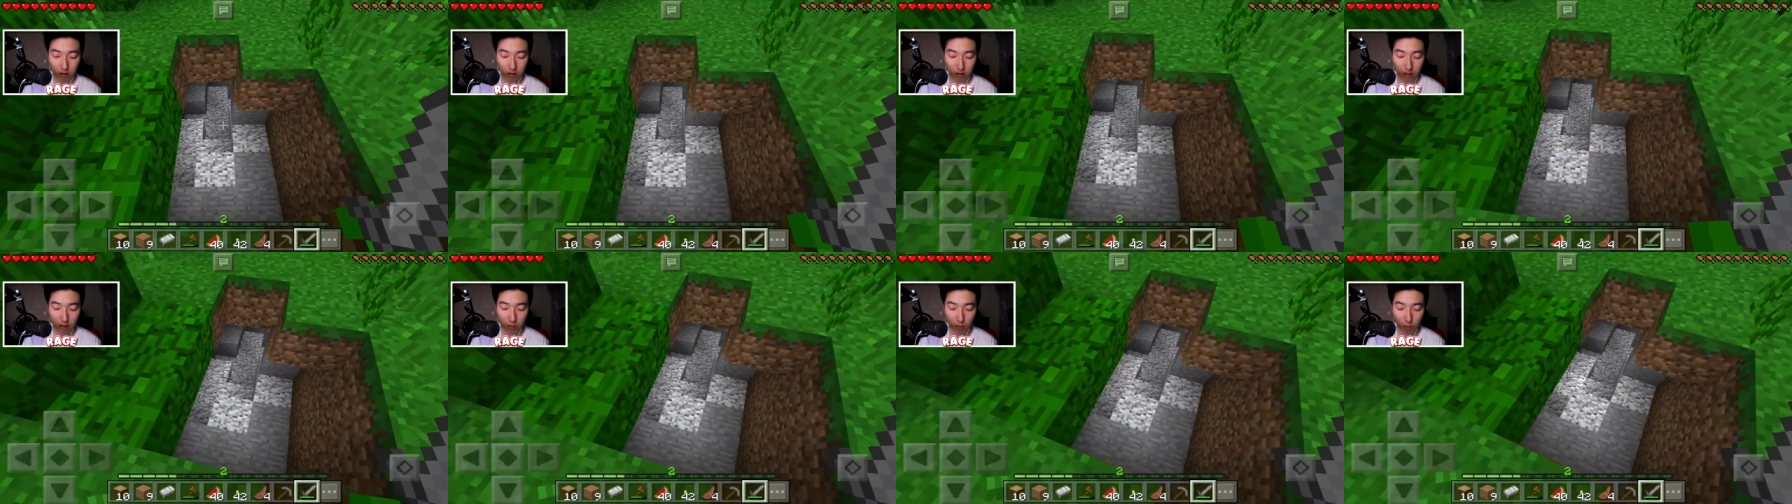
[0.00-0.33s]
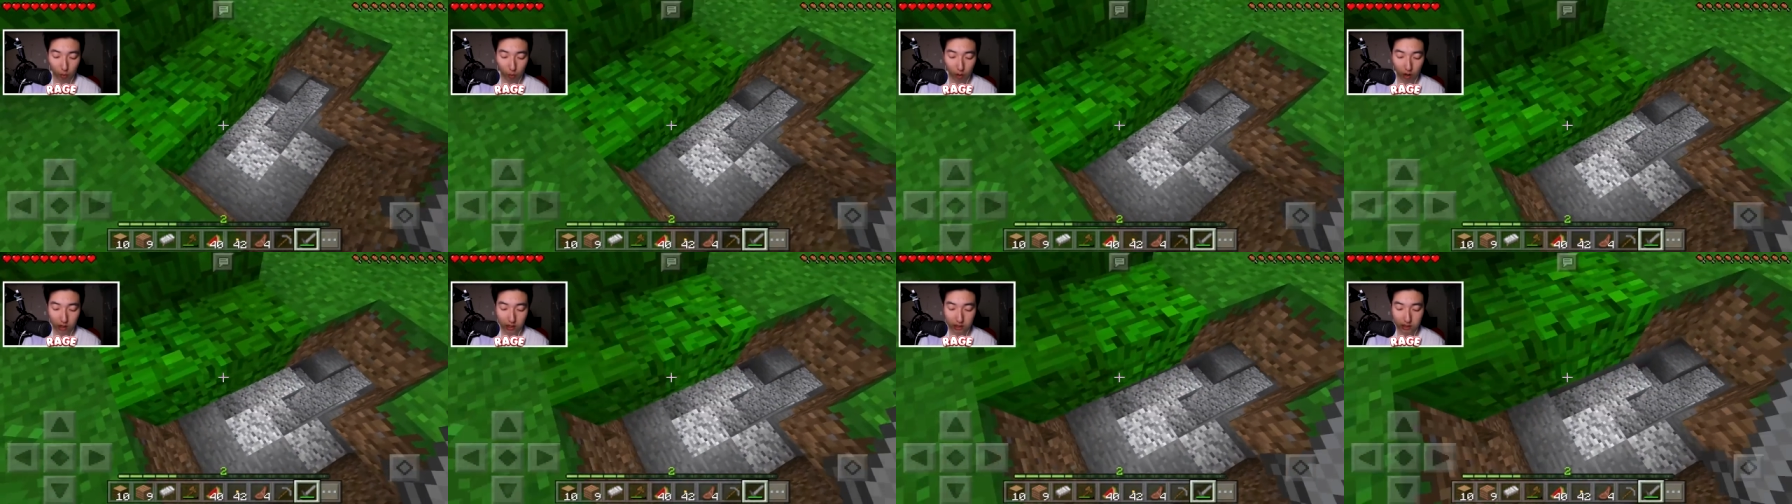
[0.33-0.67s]
Okay,
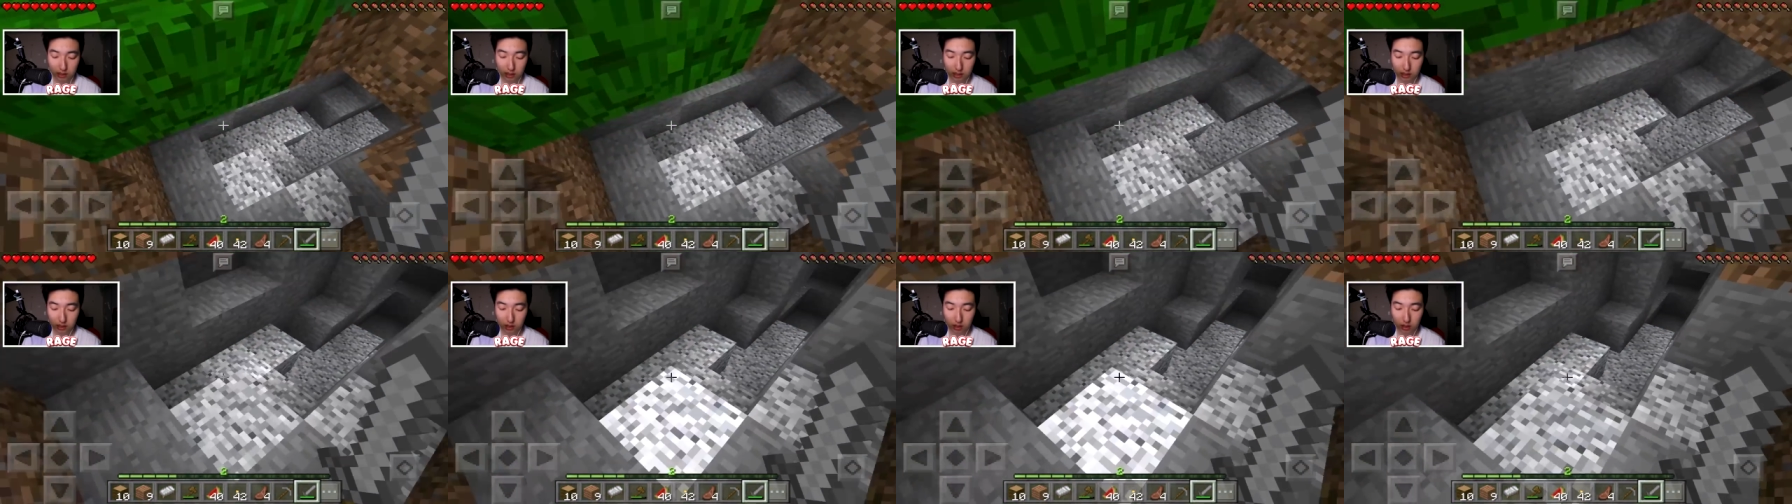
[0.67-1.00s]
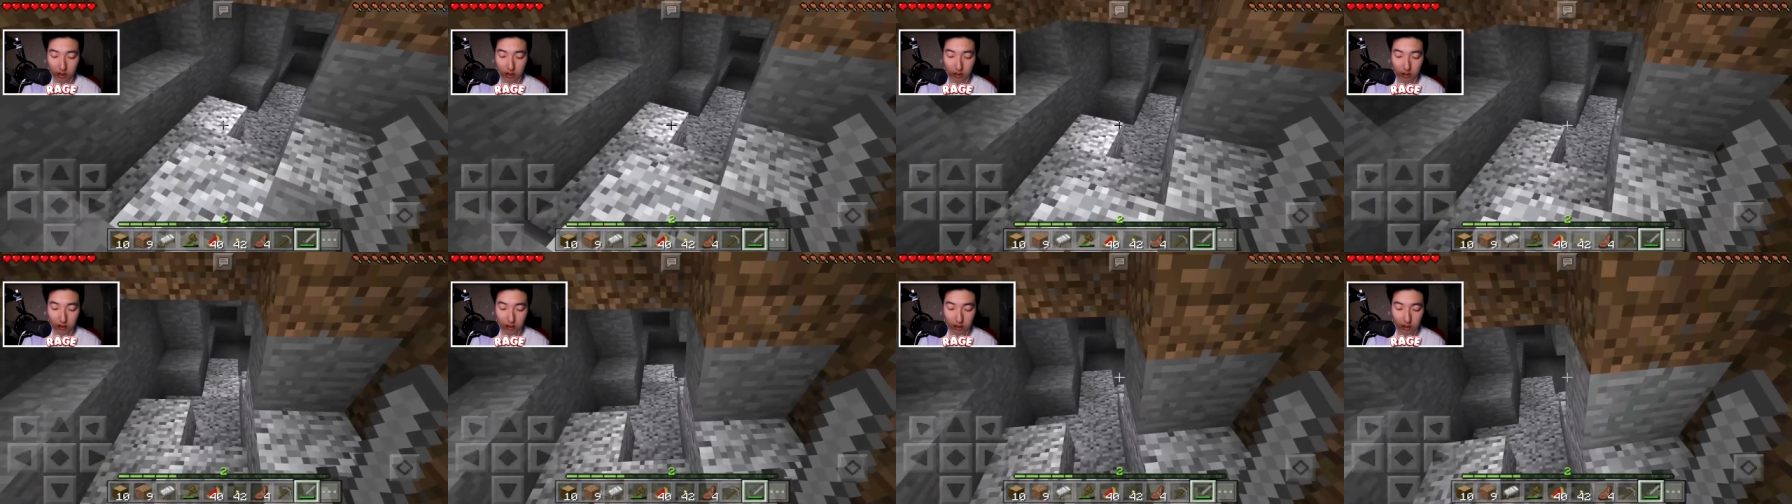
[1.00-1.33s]
where is this
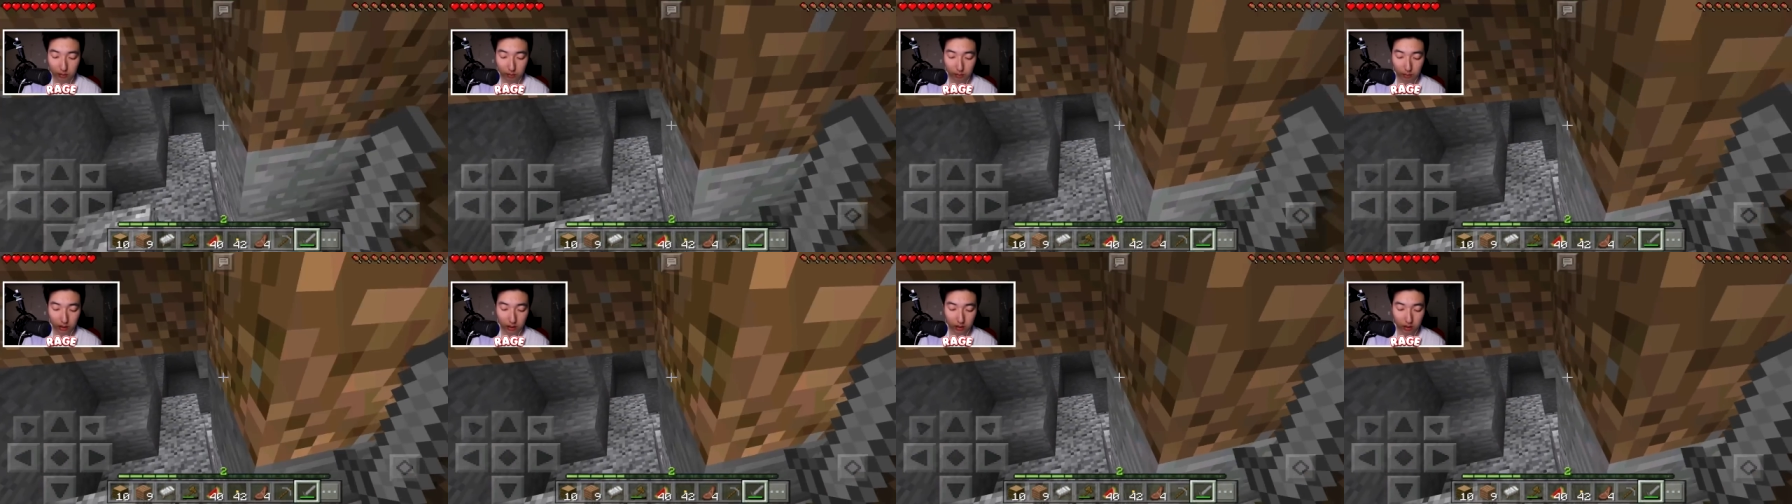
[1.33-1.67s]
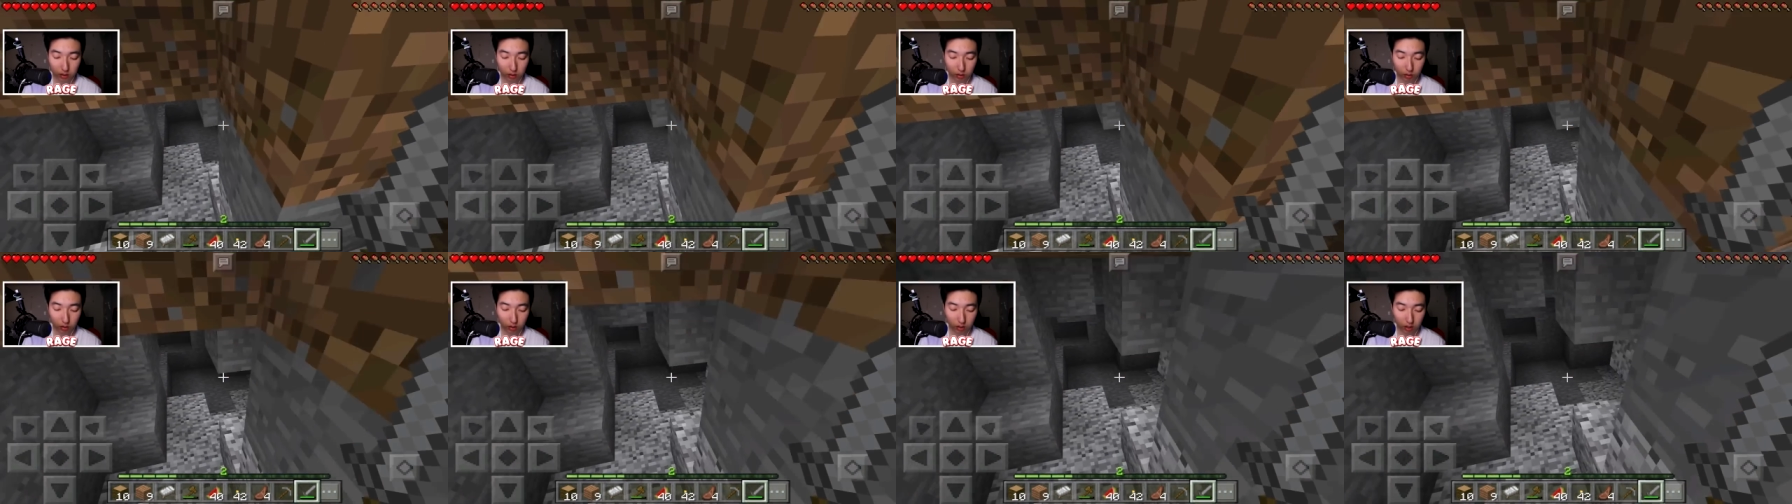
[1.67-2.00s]
going to lead me
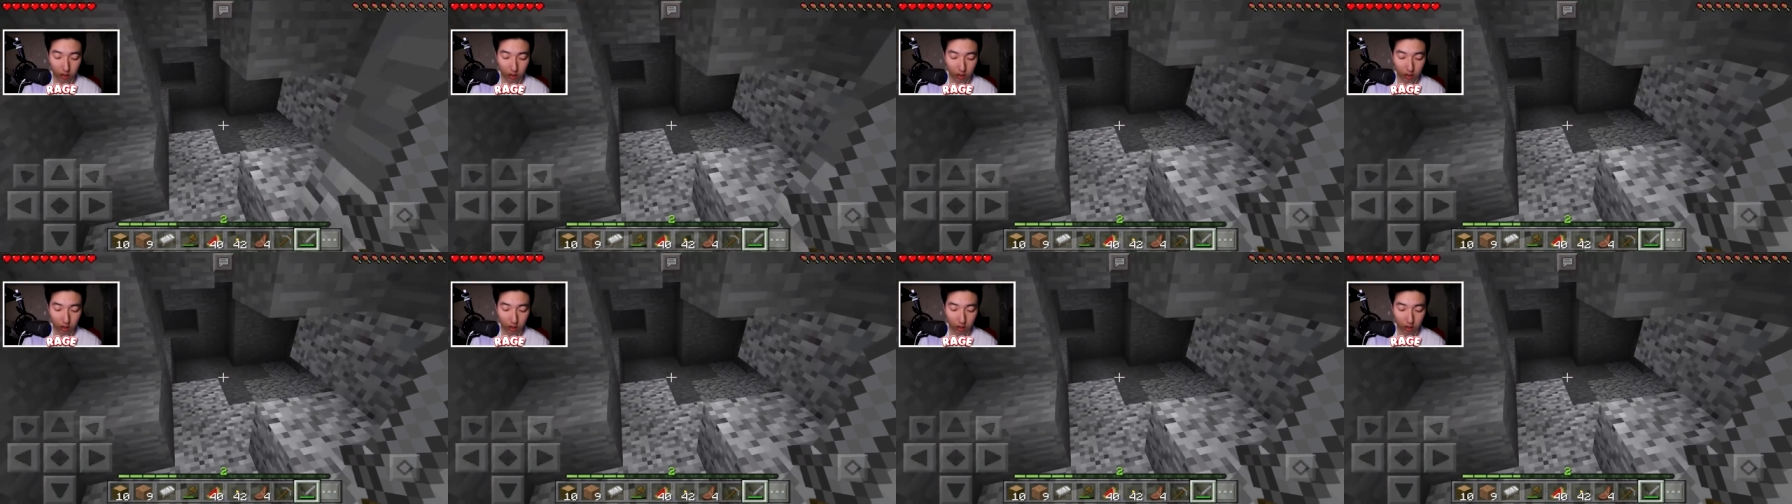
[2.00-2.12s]
to?